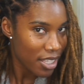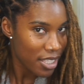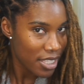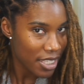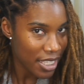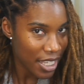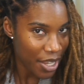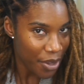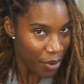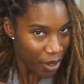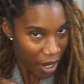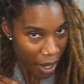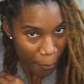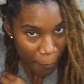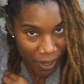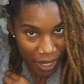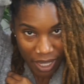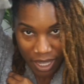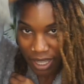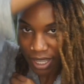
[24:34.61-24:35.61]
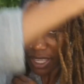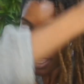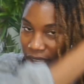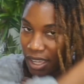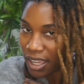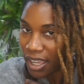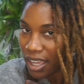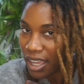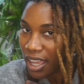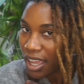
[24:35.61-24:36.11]
See what I mean?
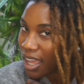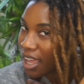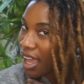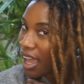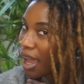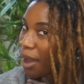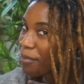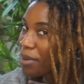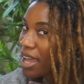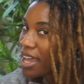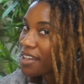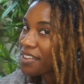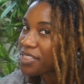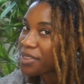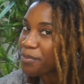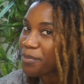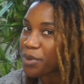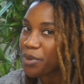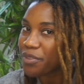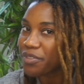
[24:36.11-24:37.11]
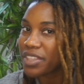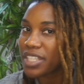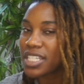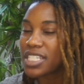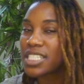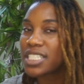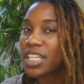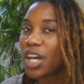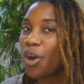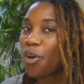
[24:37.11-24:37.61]
I'm gonna have to move
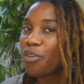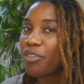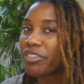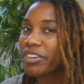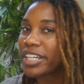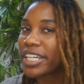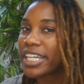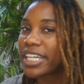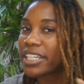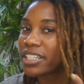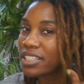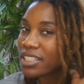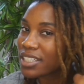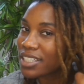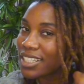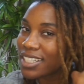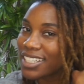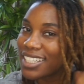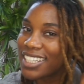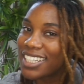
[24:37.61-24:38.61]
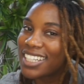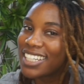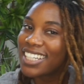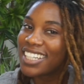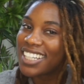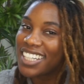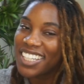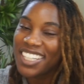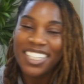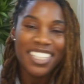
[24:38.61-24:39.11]
these over here.
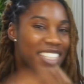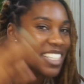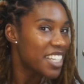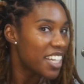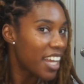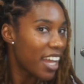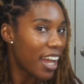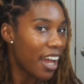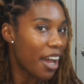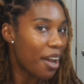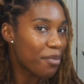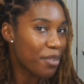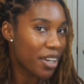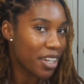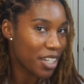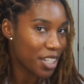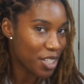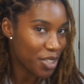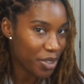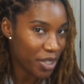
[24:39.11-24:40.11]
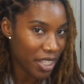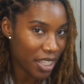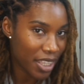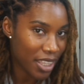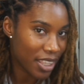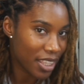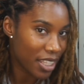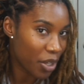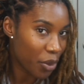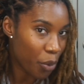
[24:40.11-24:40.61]
I'm gonna do it.
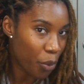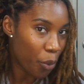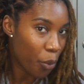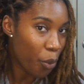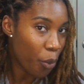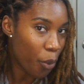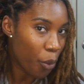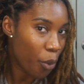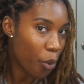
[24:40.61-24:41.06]
Ooh.